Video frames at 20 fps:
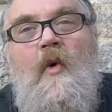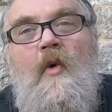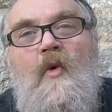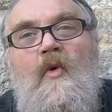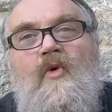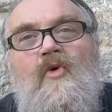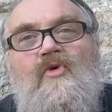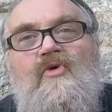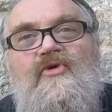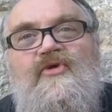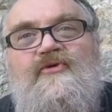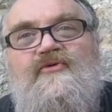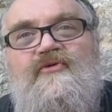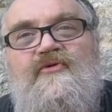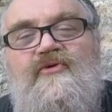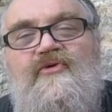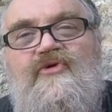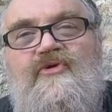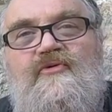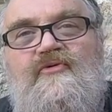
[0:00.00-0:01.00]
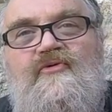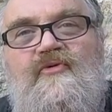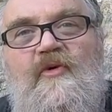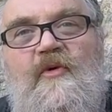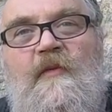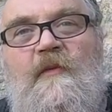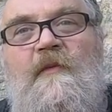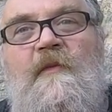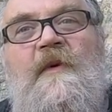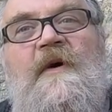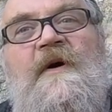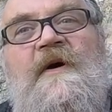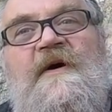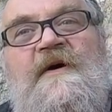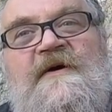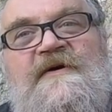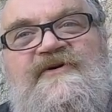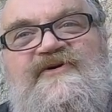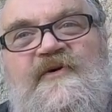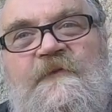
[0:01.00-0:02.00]
all through the room
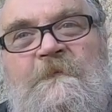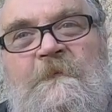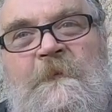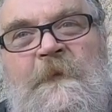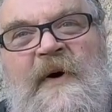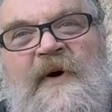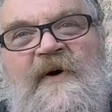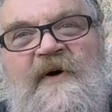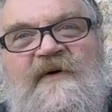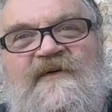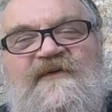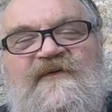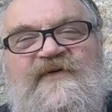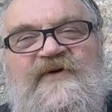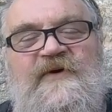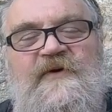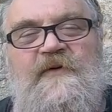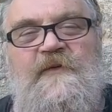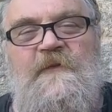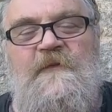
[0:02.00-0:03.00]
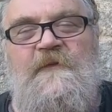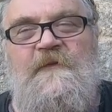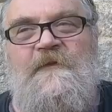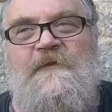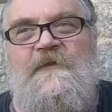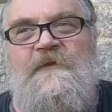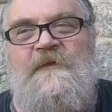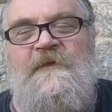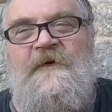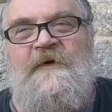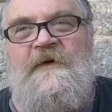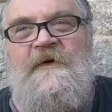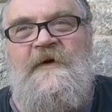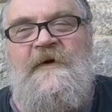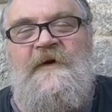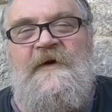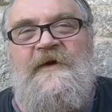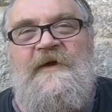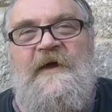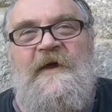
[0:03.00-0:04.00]
to perfume.
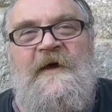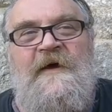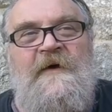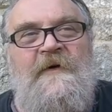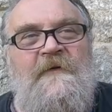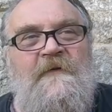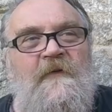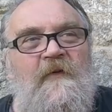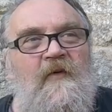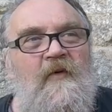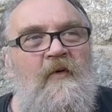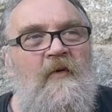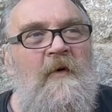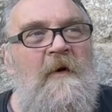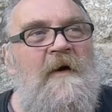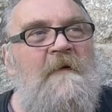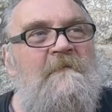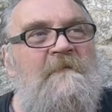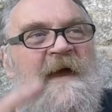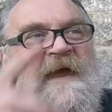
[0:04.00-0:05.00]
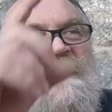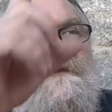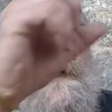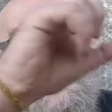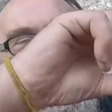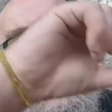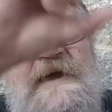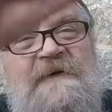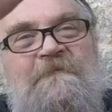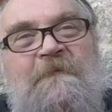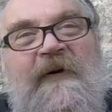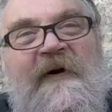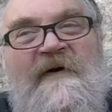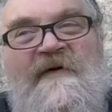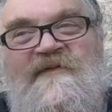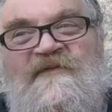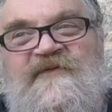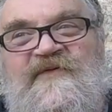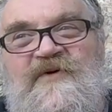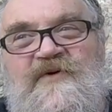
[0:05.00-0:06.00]
Yeah, or maybe he
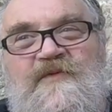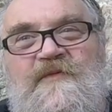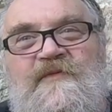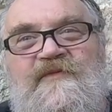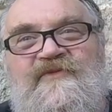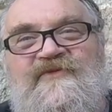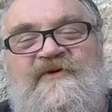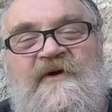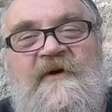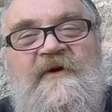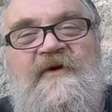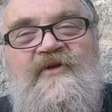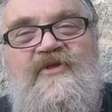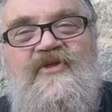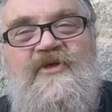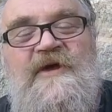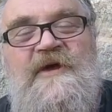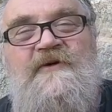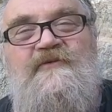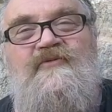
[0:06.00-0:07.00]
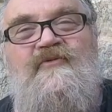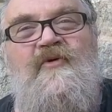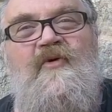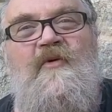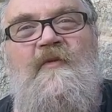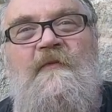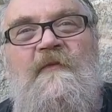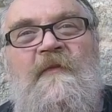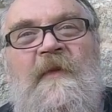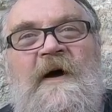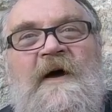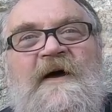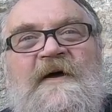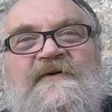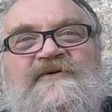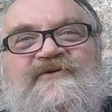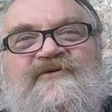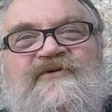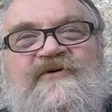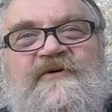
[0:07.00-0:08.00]
perfumed the room
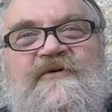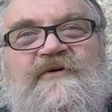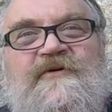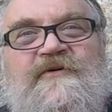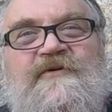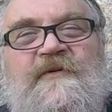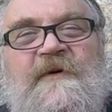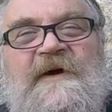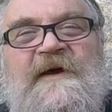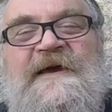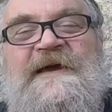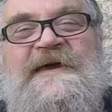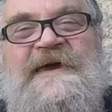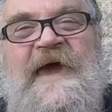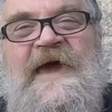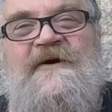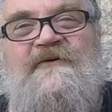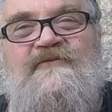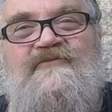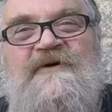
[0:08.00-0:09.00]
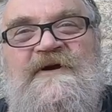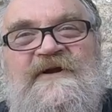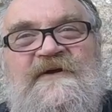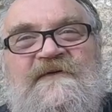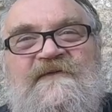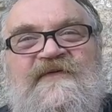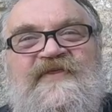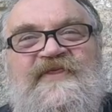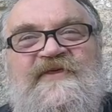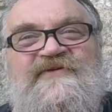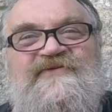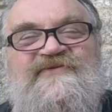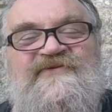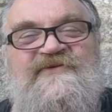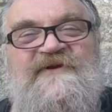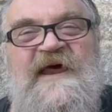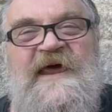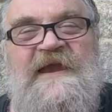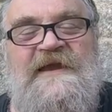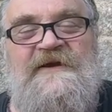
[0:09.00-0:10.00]
to get rid of the
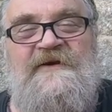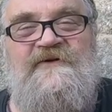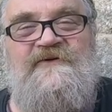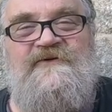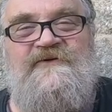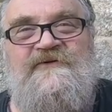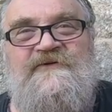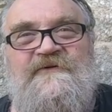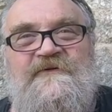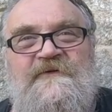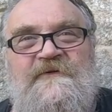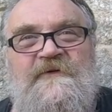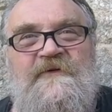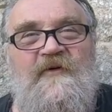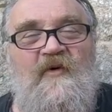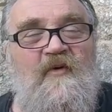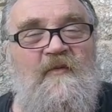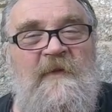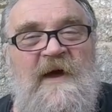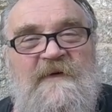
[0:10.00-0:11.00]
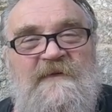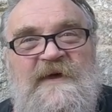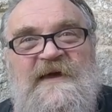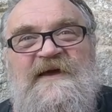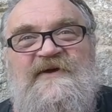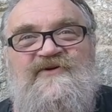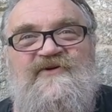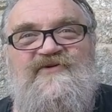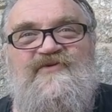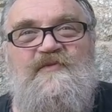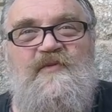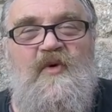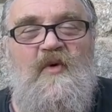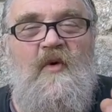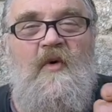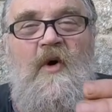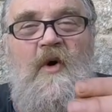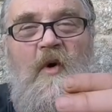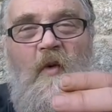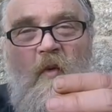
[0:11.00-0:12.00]
stench, or maybe he just
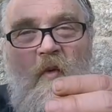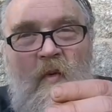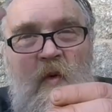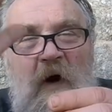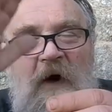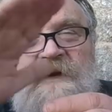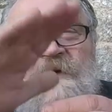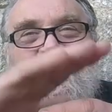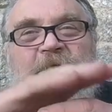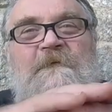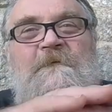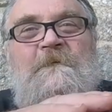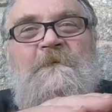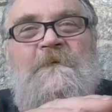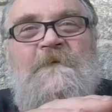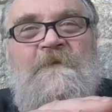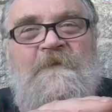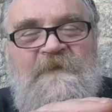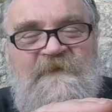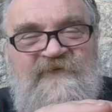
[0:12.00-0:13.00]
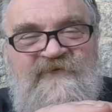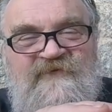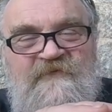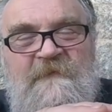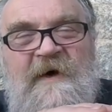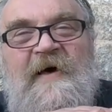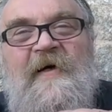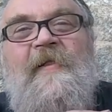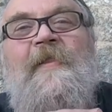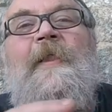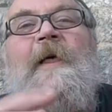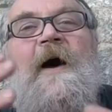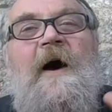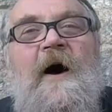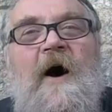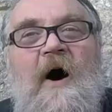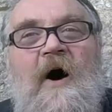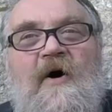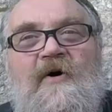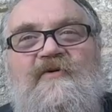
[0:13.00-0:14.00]
put one smell
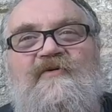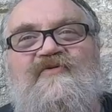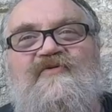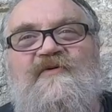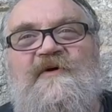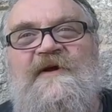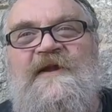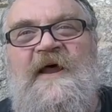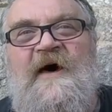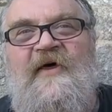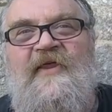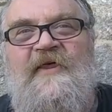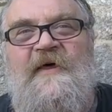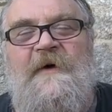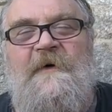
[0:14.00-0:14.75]
over another.